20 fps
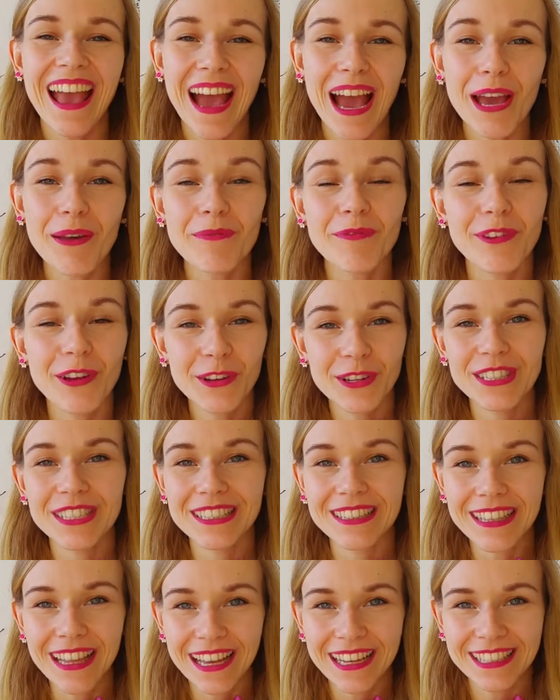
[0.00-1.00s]
I'm very
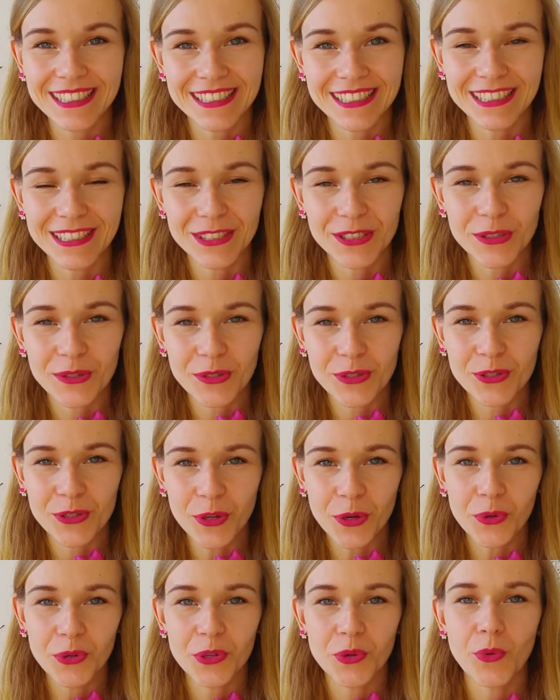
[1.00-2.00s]
delighted to
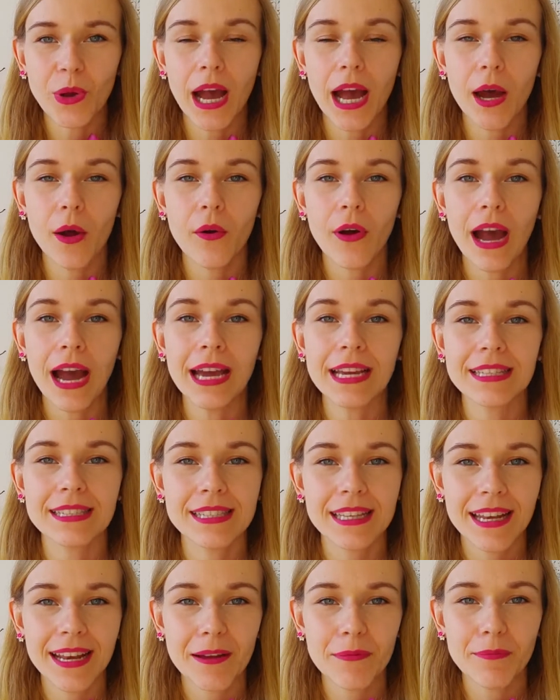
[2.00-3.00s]
show you how I
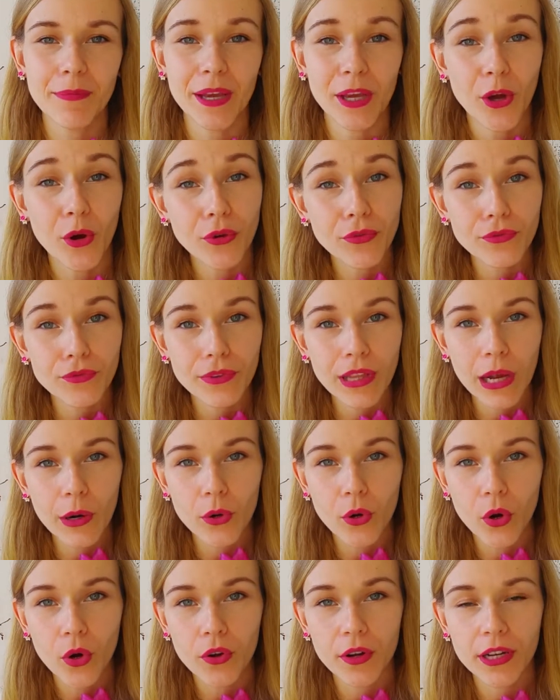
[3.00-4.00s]
set up my own
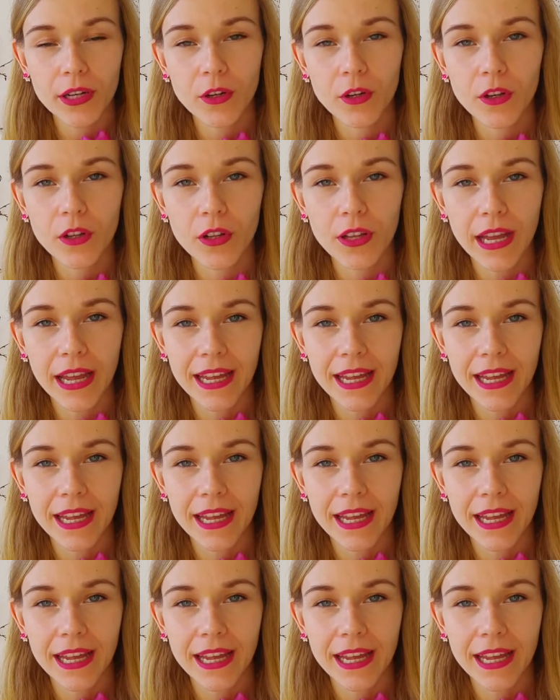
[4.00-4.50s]
flower oracle,